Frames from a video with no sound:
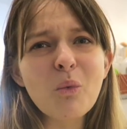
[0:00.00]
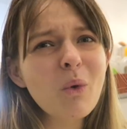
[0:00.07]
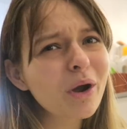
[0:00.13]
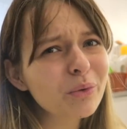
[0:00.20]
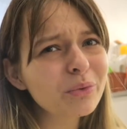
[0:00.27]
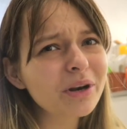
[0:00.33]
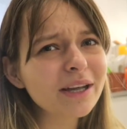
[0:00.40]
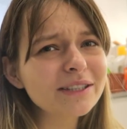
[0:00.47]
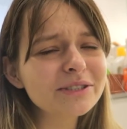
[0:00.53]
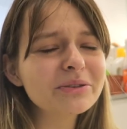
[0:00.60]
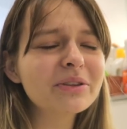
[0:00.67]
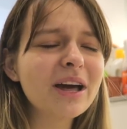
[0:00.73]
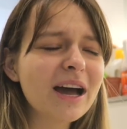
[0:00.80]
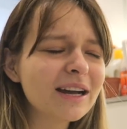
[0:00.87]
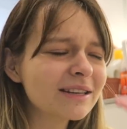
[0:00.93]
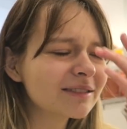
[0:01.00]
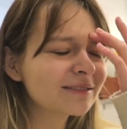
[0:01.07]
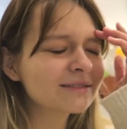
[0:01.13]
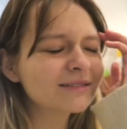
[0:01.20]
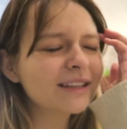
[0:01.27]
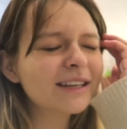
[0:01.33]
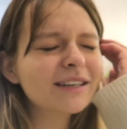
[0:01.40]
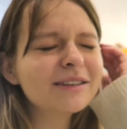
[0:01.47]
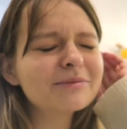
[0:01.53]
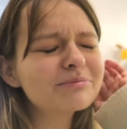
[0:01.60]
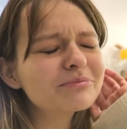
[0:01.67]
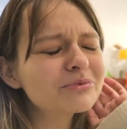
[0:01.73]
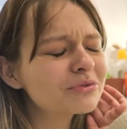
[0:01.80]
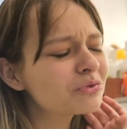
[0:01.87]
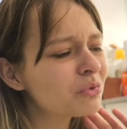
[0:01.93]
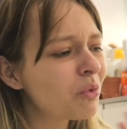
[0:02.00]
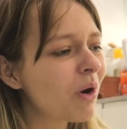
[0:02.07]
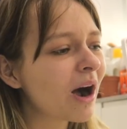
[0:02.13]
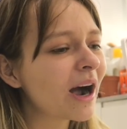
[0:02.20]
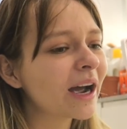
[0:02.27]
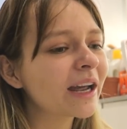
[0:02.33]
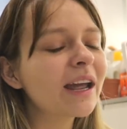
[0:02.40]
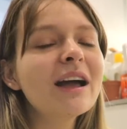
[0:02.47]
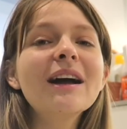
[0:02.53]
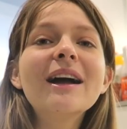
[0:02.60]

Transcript: why would I do that? Like, why?